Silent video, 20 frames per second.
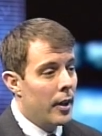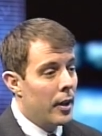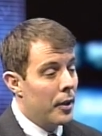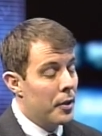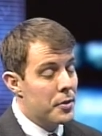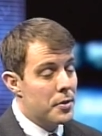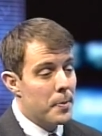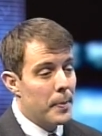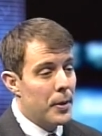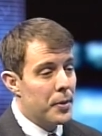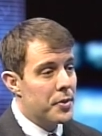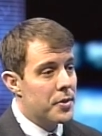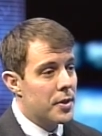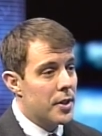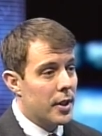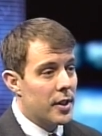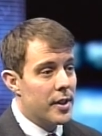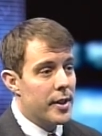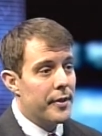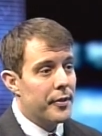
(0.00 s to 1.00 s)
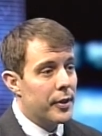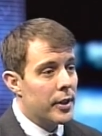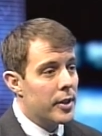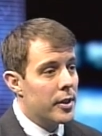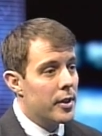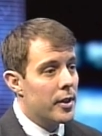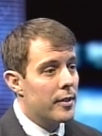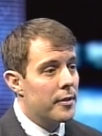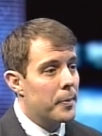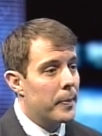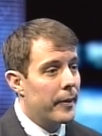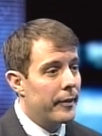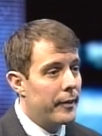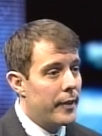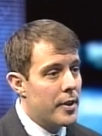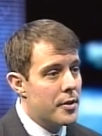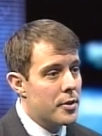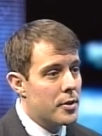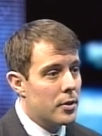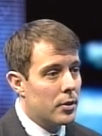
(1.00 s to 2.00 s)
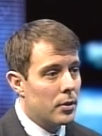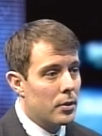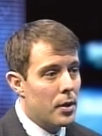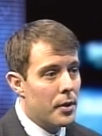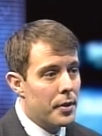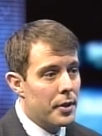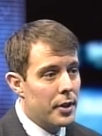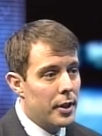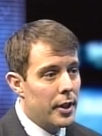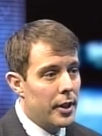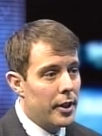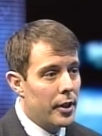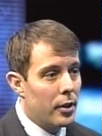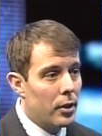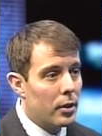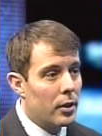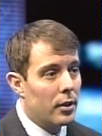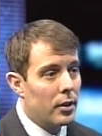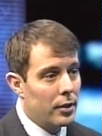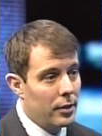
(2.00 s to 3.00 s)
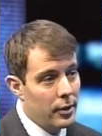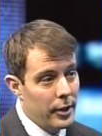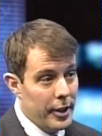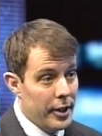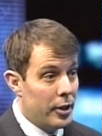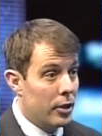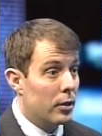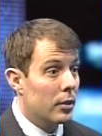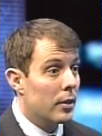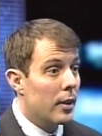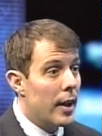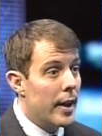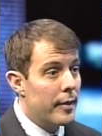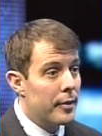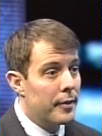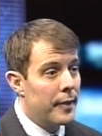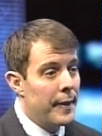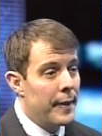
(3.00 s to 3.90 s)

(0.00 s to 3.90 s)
was the most significant year of professional growth in her life.